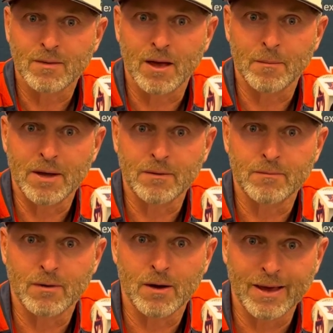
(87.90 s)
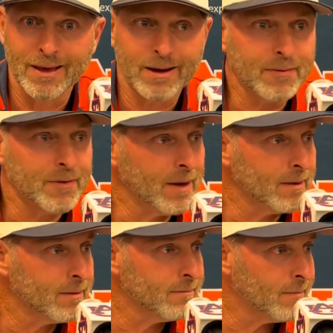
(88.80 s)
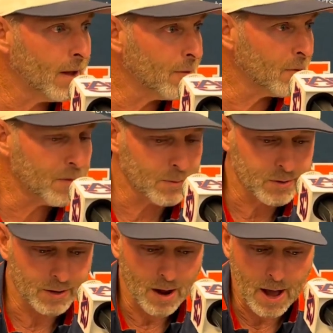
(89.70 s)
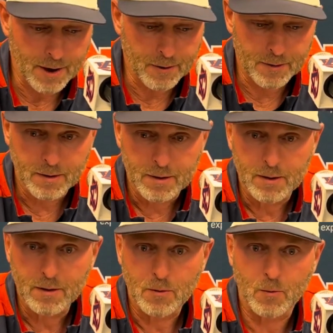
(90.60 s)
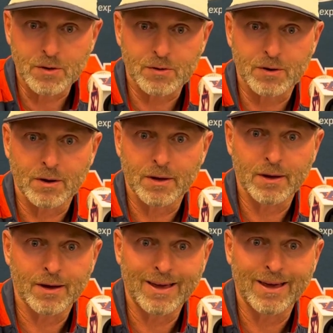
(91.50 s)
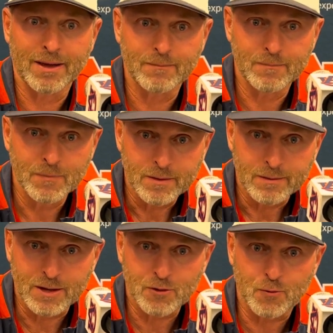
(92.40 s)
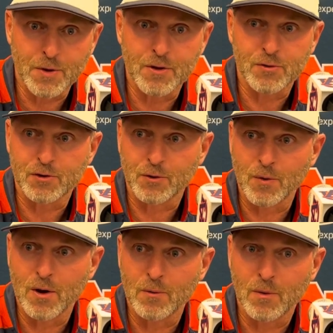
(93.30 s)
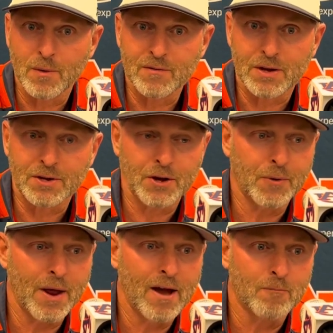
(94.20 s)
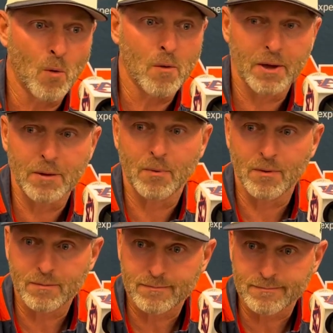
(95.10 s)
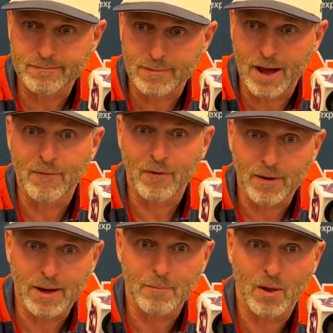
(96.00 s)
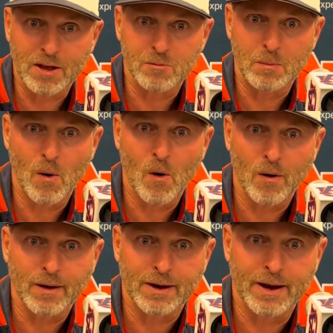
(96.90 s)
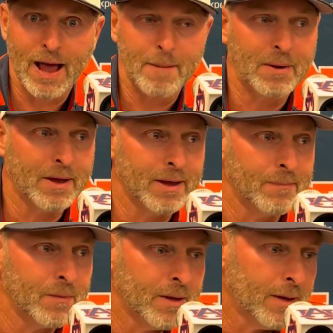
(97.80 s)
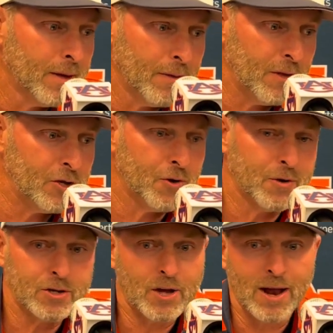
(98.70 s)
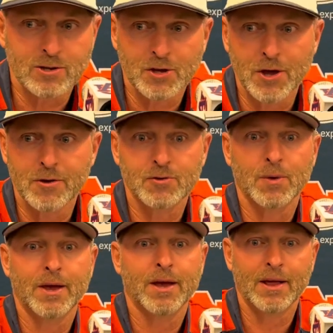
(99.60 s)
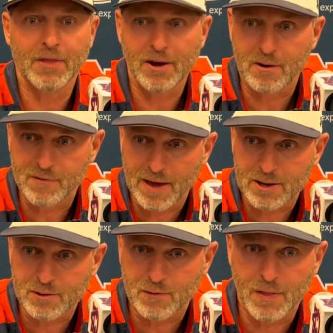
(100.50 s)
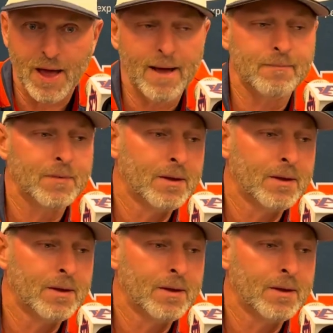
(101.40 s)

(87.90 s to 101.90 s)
I mean, again, I think, I don't know if it was tonight or recently, again, that's 3 years in a row where we've continued to have more people ever at Plainsman Park, and it happened again this year in a challenging year. So again, I thank our fans for that.